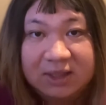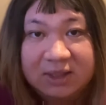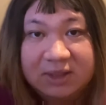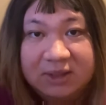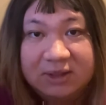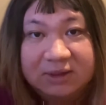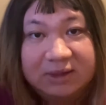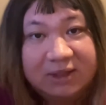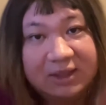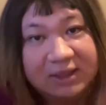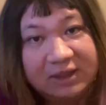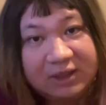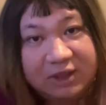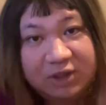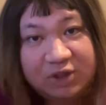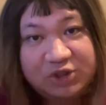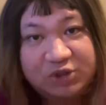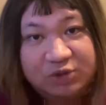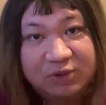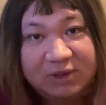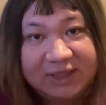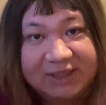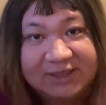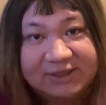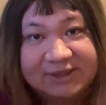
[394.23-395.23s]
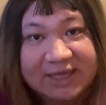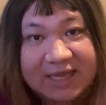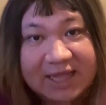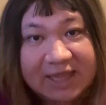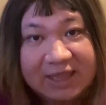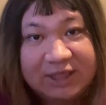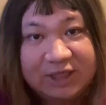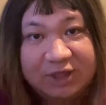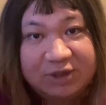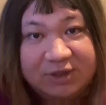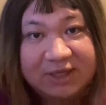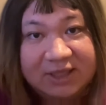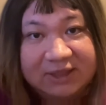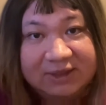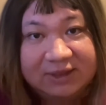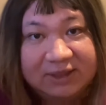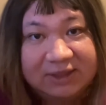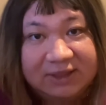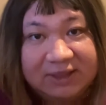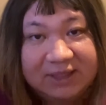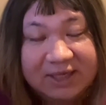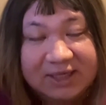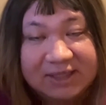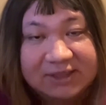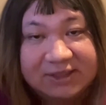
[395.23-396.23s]
They'll usually tell you that
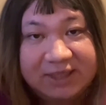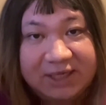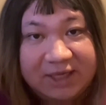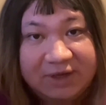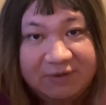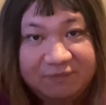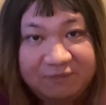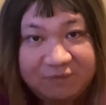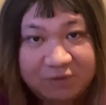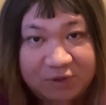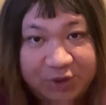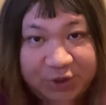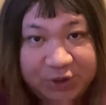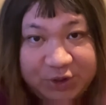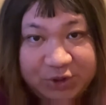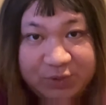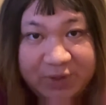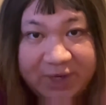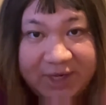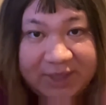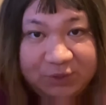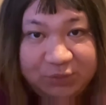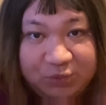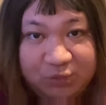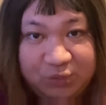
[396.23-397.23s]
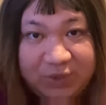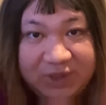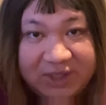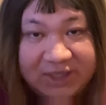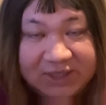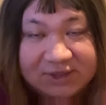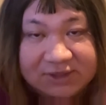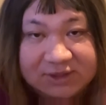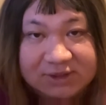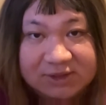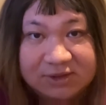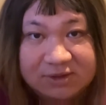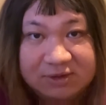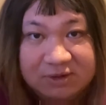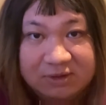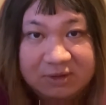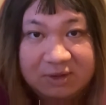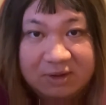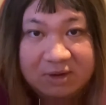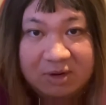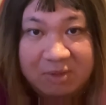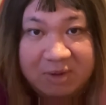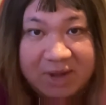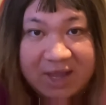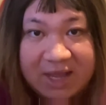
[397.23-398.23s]
it can take 4 to 8 weeks to
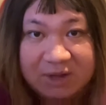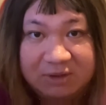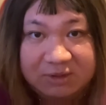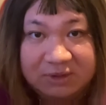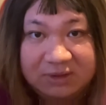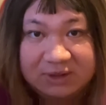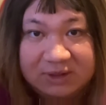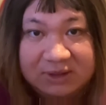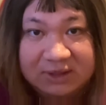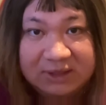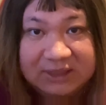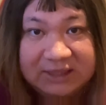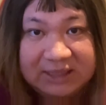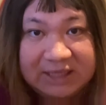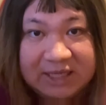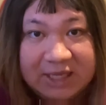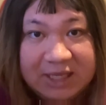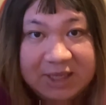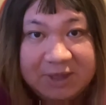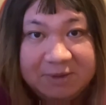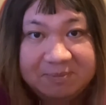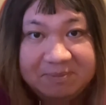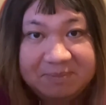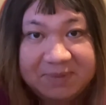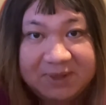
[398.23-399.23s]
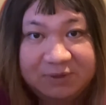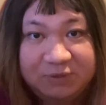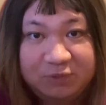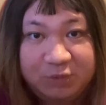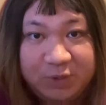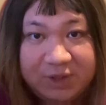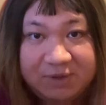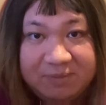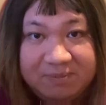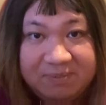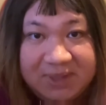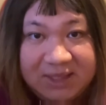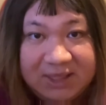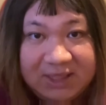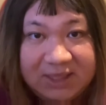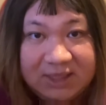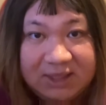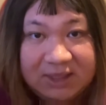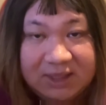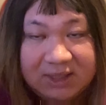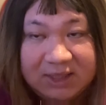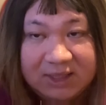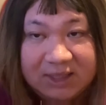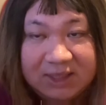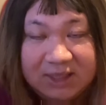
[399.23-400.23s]
go out, but with
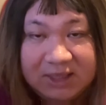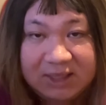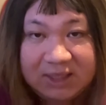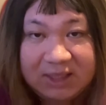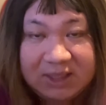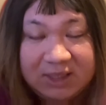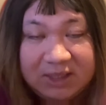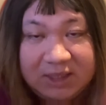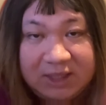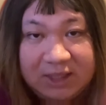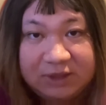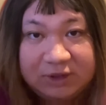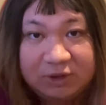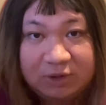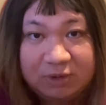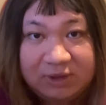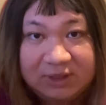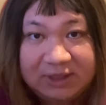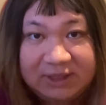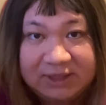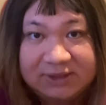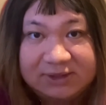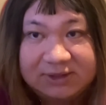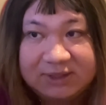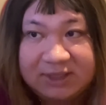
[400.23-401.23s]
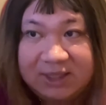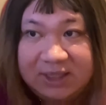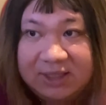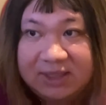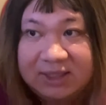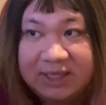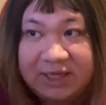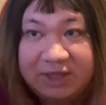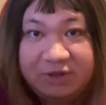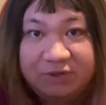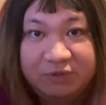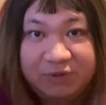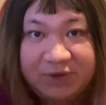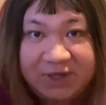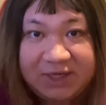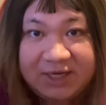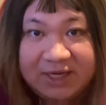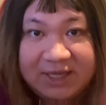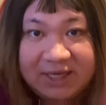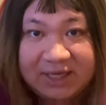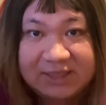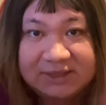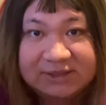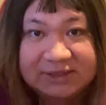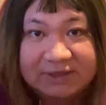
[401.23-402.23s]
me it only take like 3
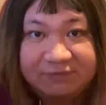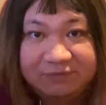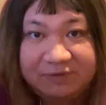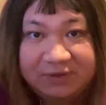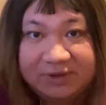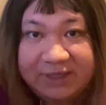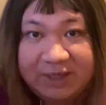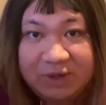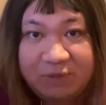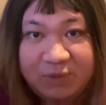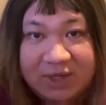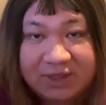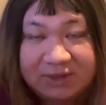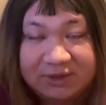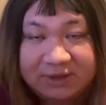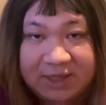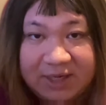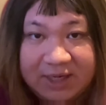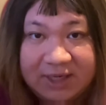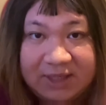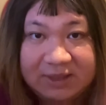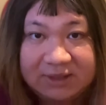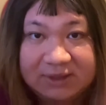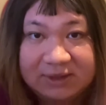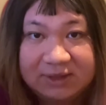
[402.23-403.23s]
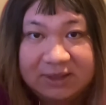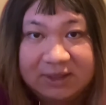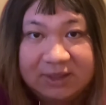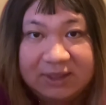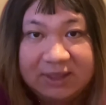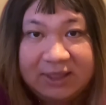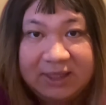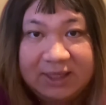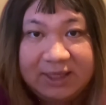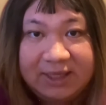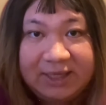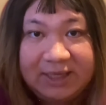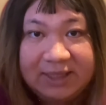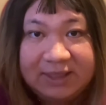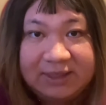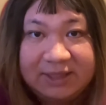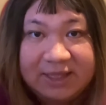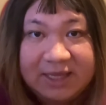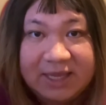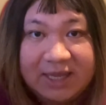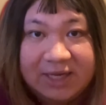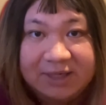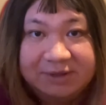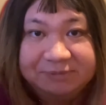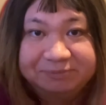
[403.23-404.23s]
days after I went there, and
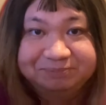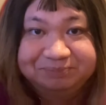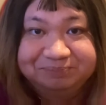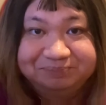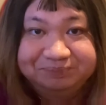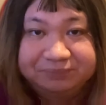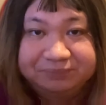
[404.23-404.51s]
then